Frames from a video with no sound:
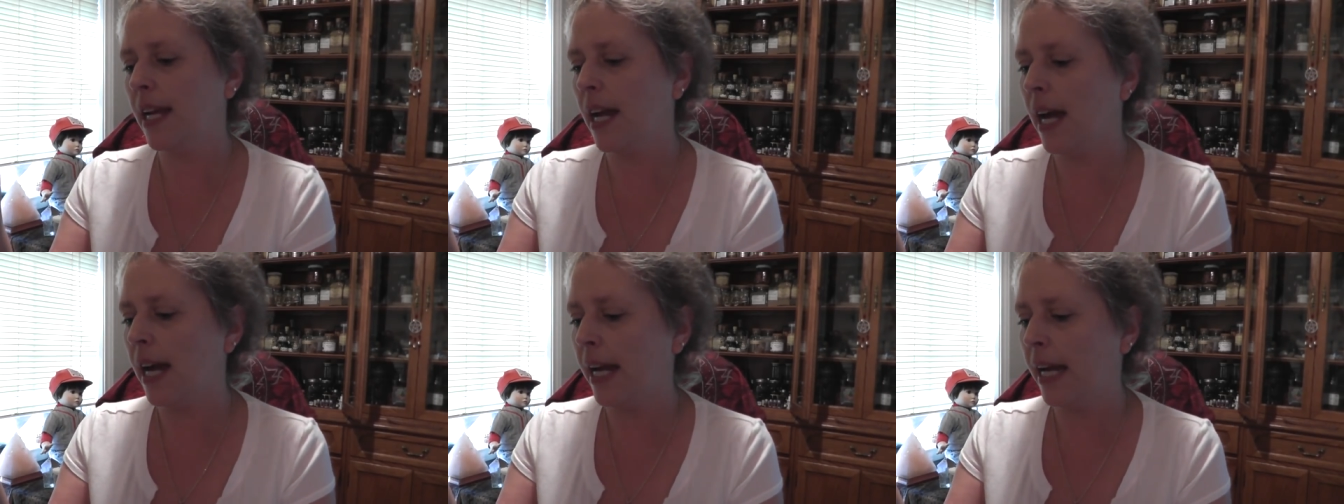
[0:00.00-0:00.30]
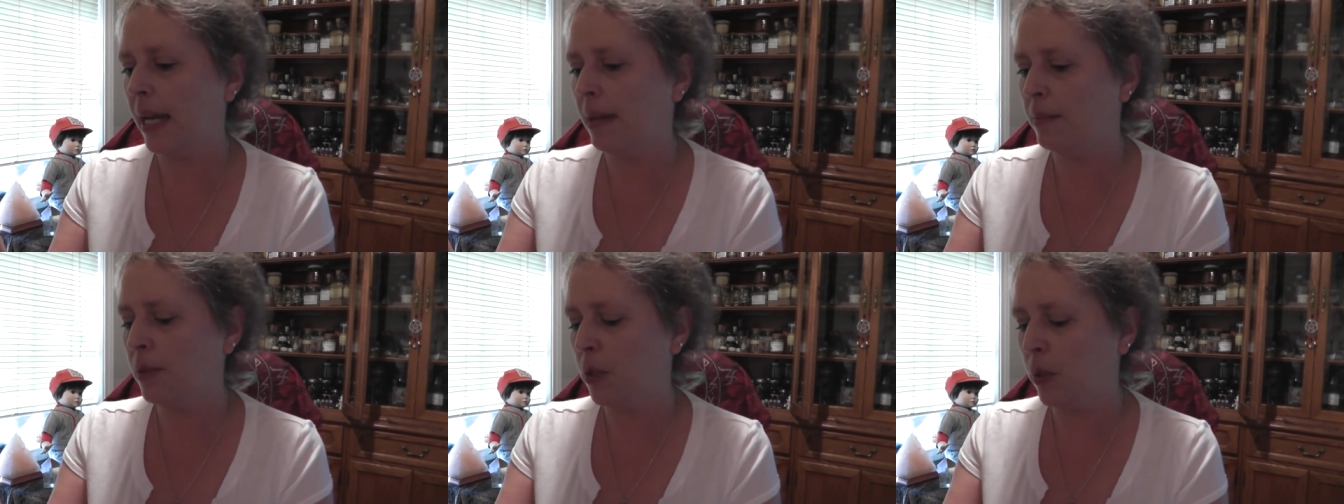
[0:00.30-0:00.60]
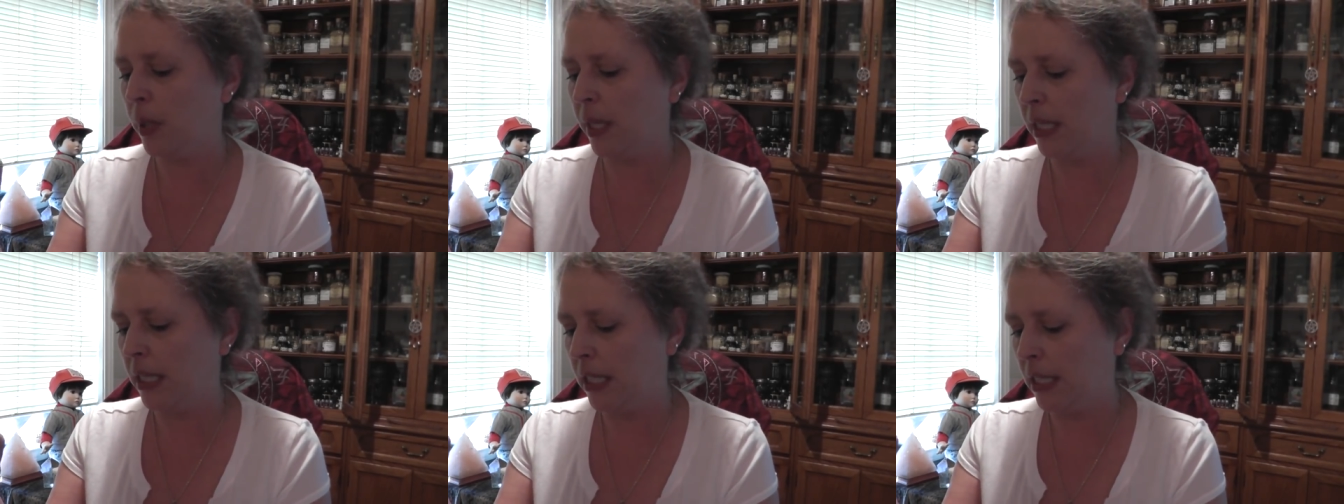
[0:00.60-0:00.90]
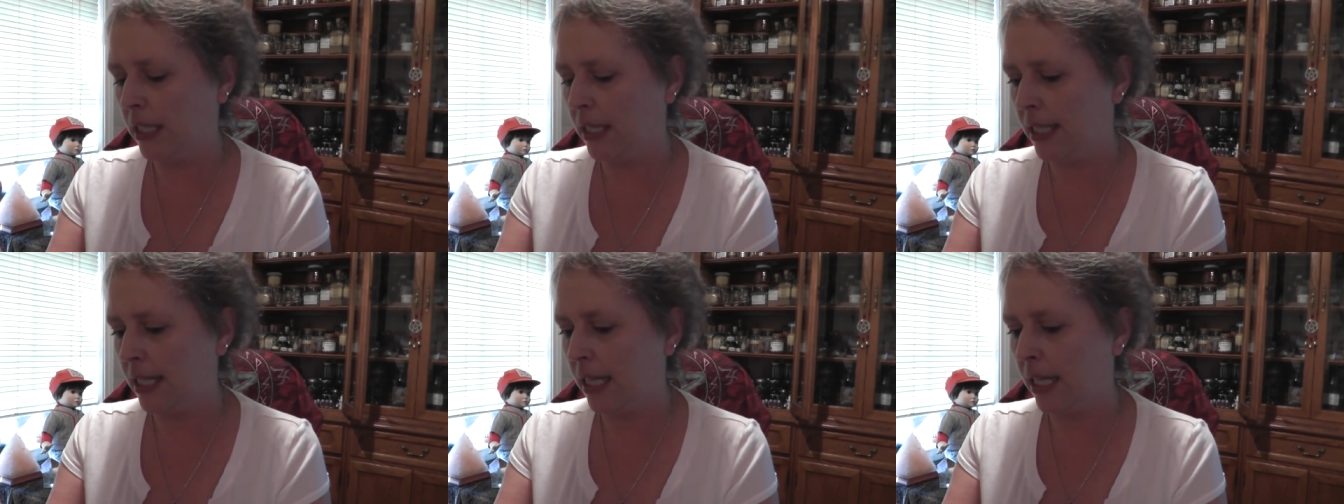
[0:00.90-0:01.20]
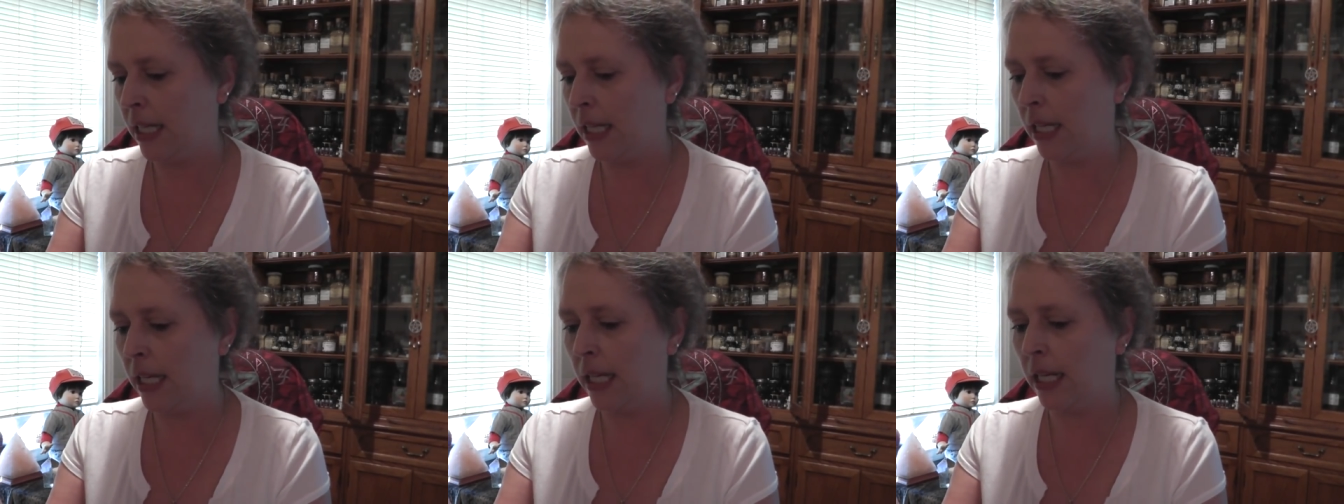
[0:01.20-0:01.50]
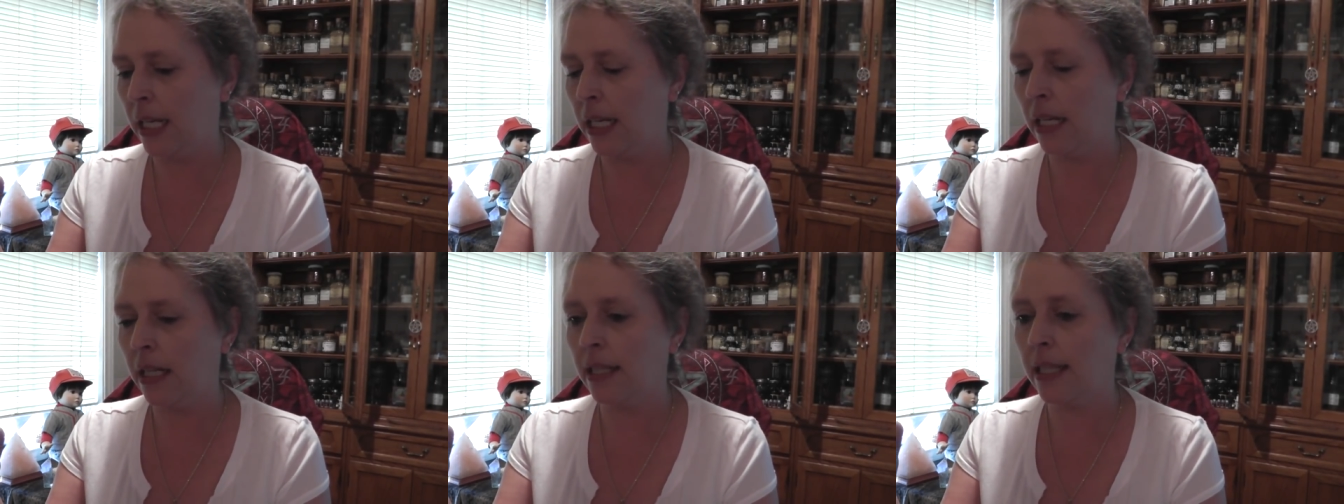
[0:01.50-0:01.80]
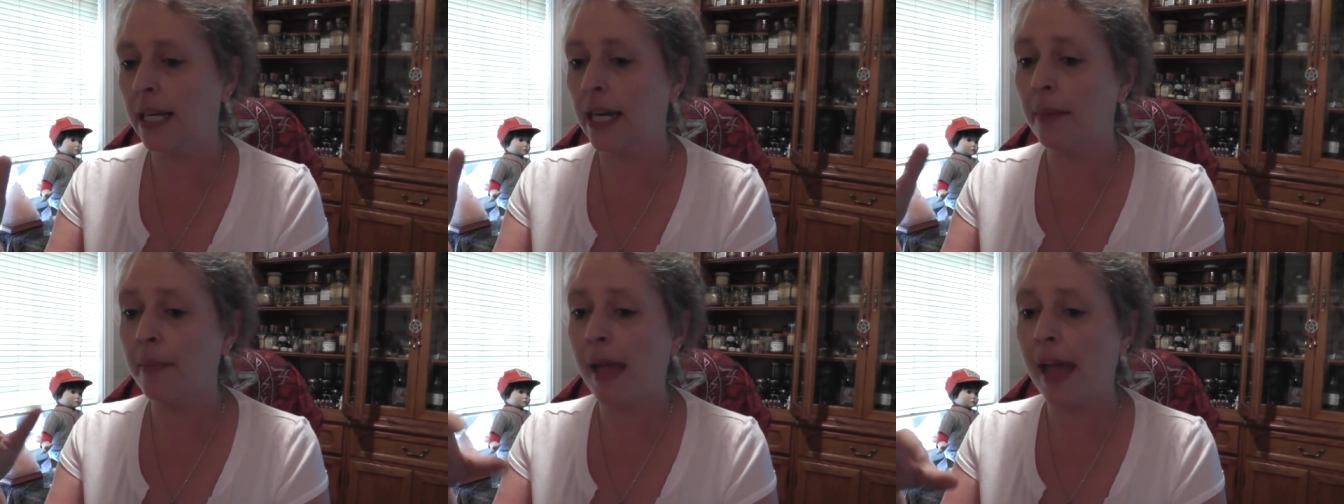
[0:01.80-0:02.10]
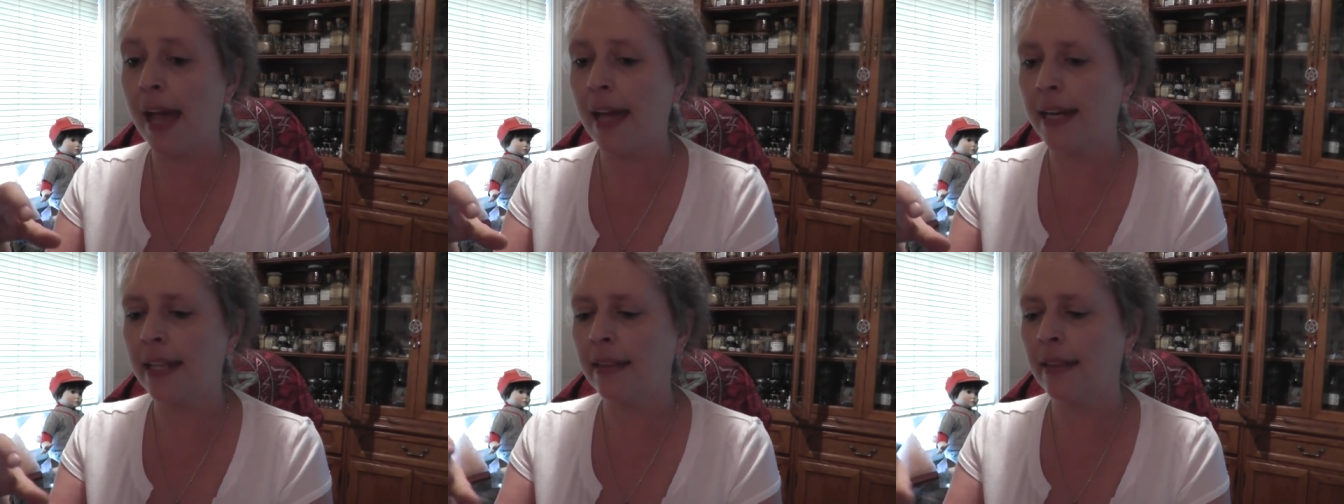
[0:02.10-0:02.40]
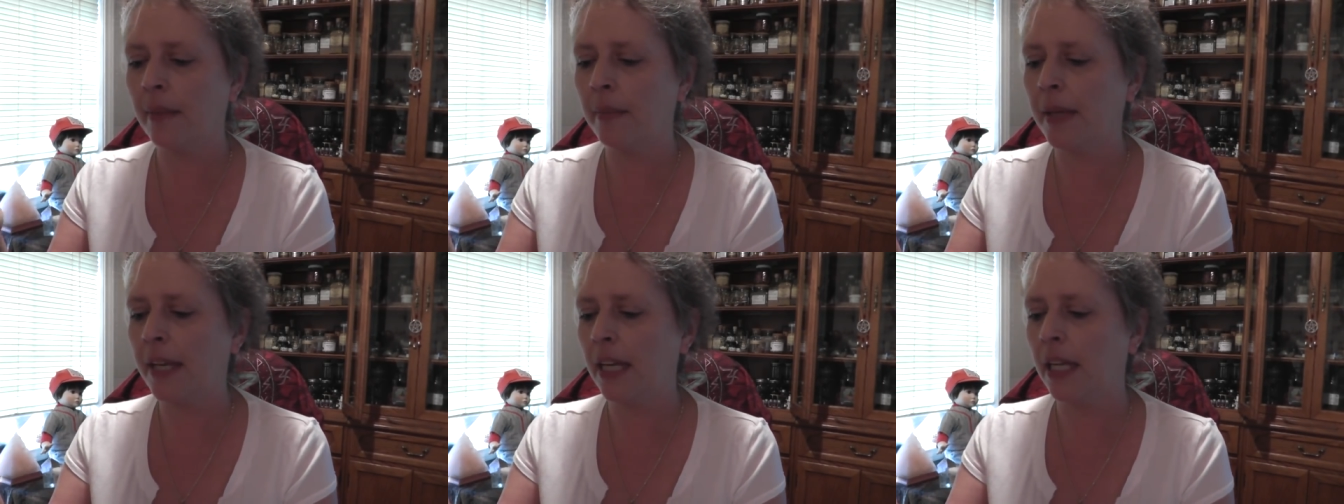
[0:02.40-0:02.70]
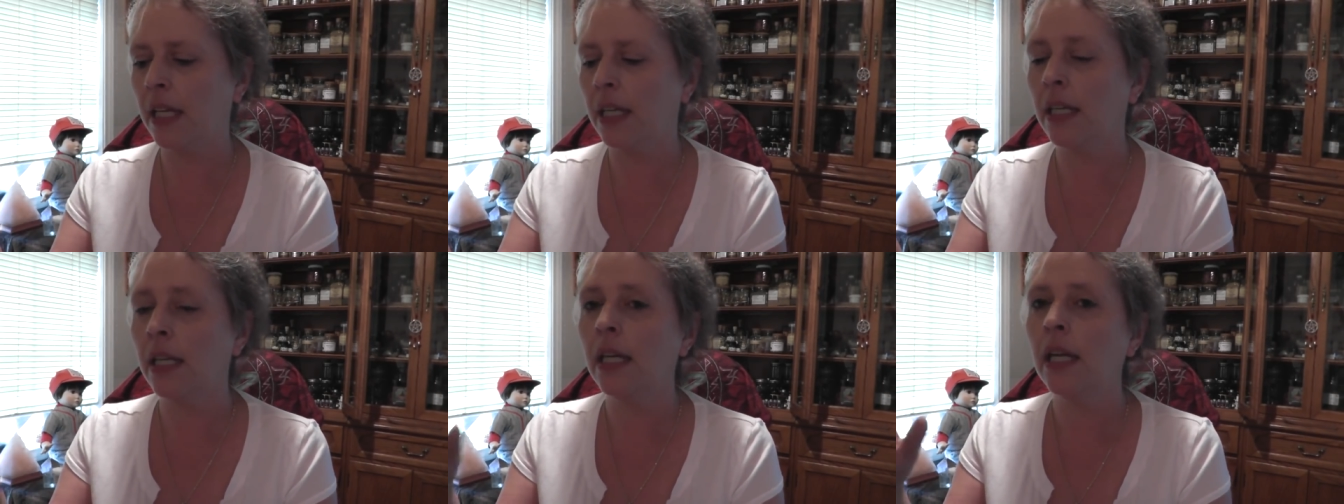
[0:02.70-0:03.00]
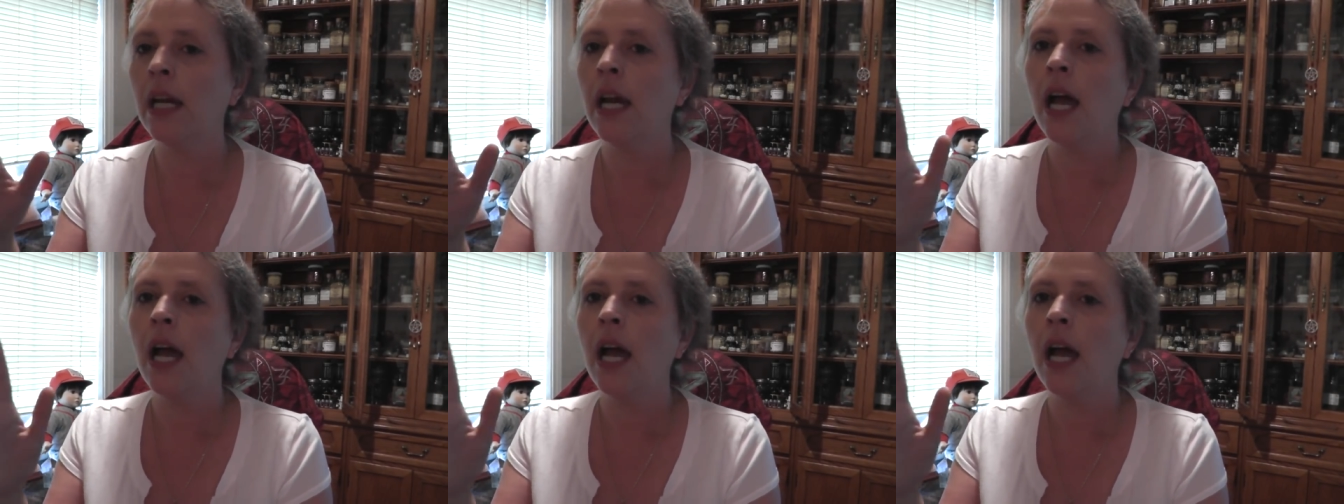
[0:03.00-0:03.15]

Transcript: I am doing these in, that I'm adding them in,